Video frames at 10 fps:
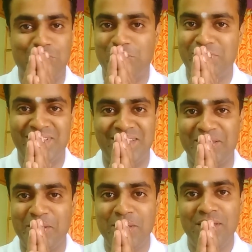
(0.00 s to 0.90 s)
Swami
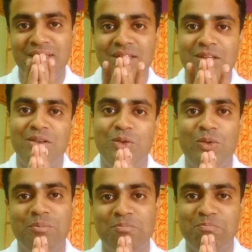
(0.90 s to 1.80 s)

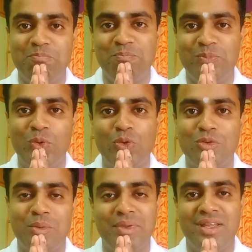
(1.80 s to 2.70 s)
no
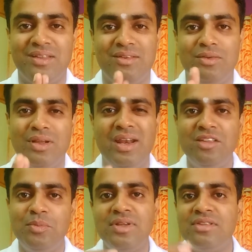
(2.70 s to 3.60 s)
Swami
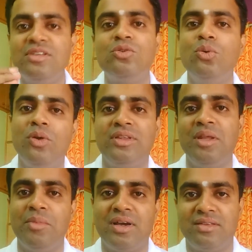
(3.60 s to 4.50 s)
grace marks is just 2 or 3
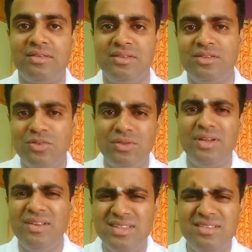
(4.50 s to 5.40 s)
marks just
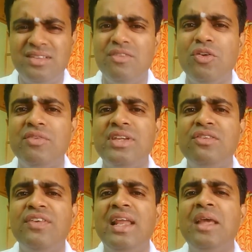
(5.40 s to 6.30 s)
just if you are
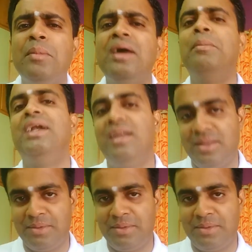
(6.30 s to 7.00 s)
just failing by a bit